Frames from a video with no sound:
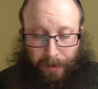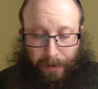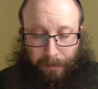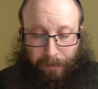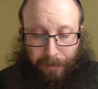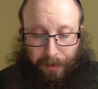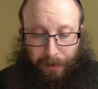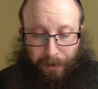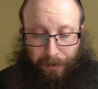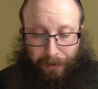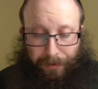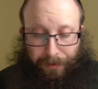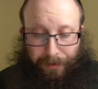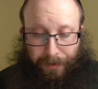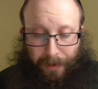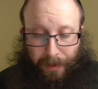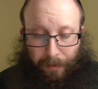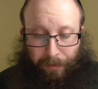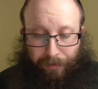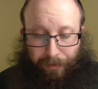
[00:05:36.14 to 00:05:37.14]
Behold,
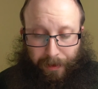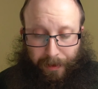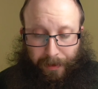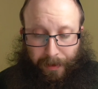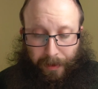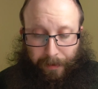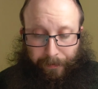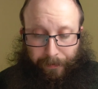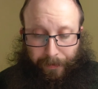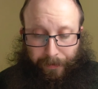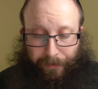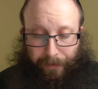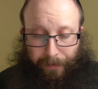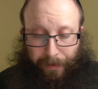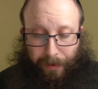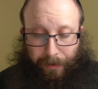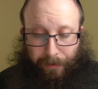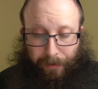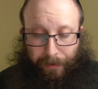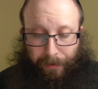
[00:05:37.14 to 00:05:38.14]
I bring them from the
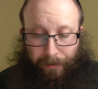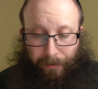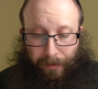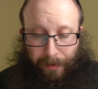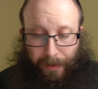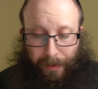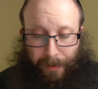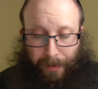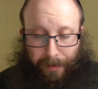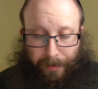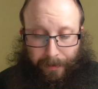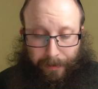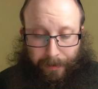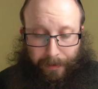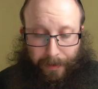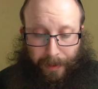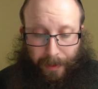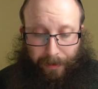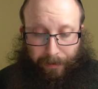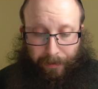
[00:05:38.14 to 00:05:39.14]
northern land and
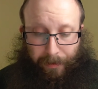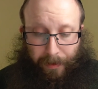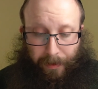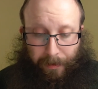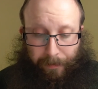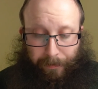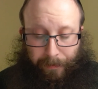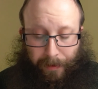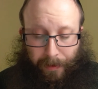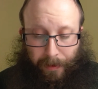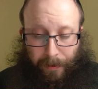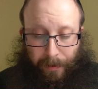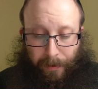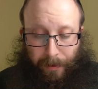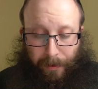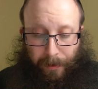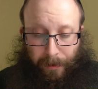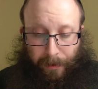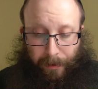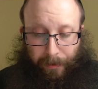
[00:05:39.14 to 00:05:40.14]
gather them
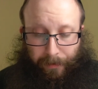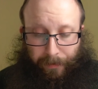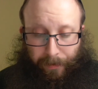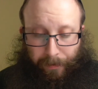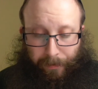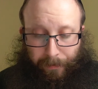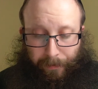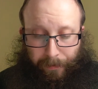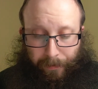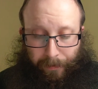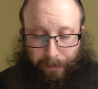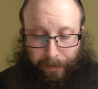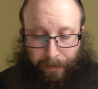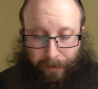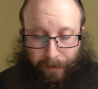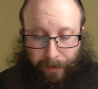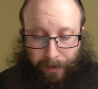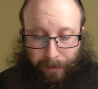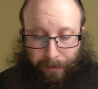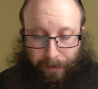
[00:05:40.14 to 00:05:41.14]
from
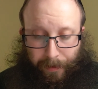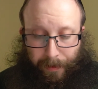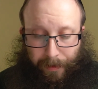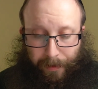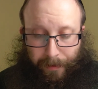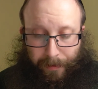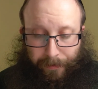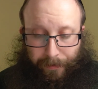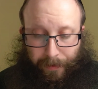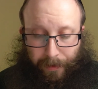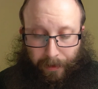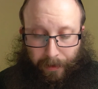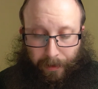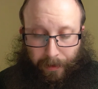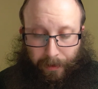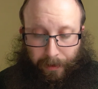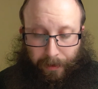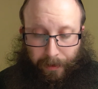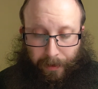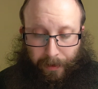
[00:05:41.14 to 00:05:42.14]
the loins of the
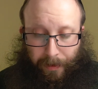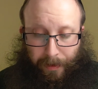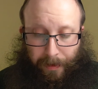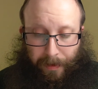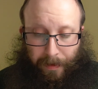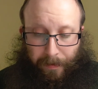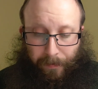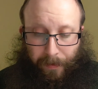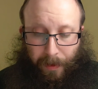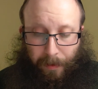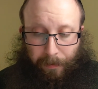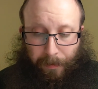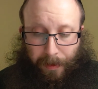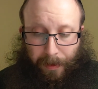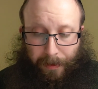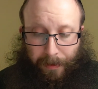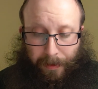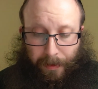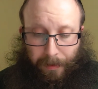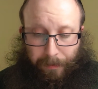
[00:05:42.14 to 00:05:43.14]
earth.
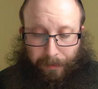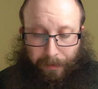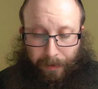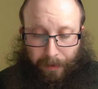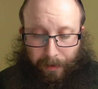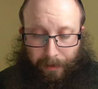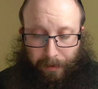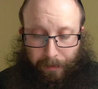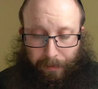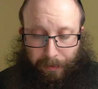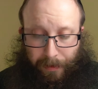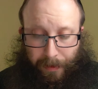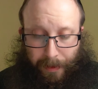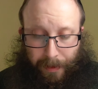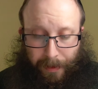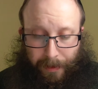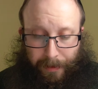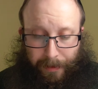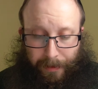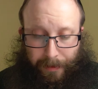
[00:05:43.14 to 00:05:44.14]
Among them are the
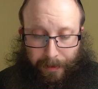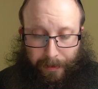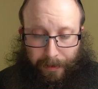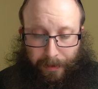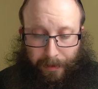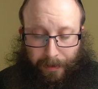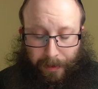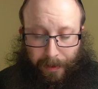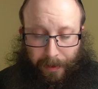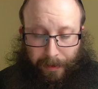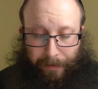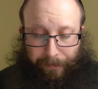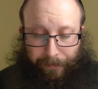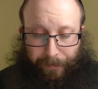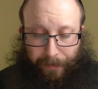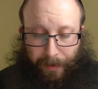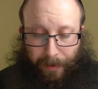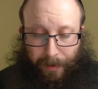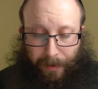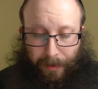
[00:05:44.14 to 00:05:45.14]
blind and the
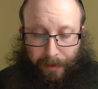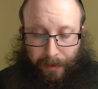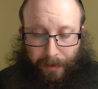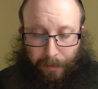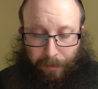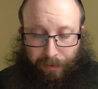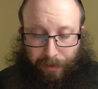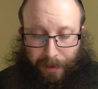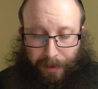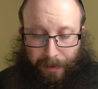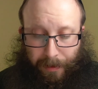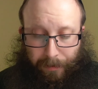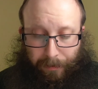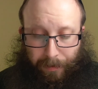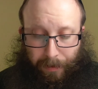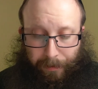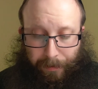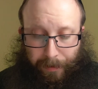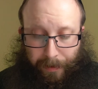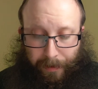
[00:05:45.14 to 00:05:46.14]
lame, the pregnant
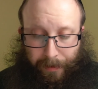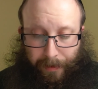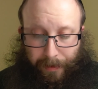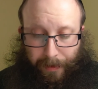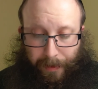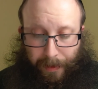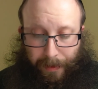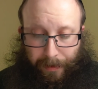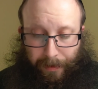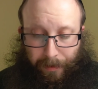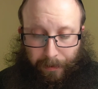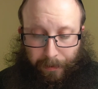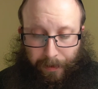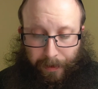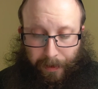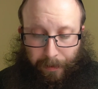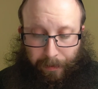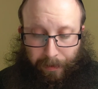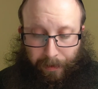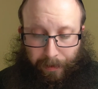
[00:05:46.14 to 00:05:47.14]
woman, together with
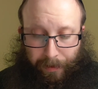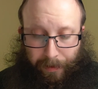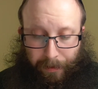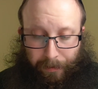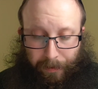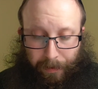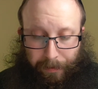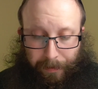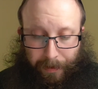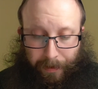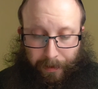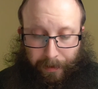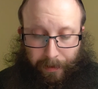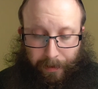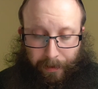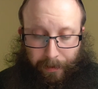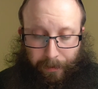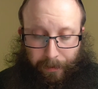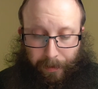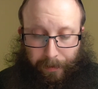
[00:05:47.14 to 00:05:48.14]
the birthing
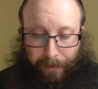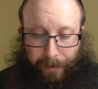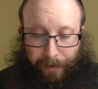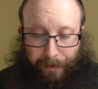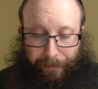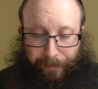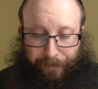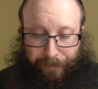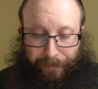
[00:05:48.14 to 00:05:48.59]
woman,